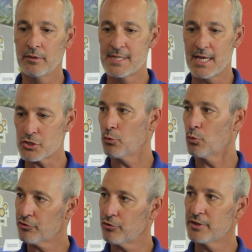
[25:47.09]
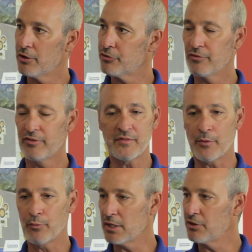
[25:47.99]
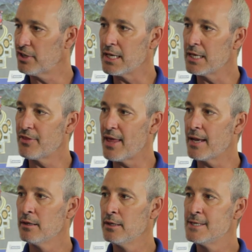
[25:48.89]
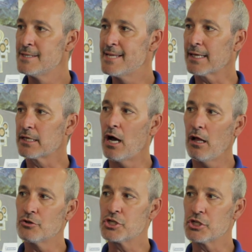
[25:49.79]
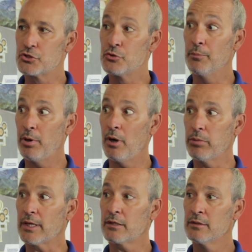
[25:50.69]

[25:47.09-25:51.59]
Tesla works on Tesla. They've not released any of that technology to the public.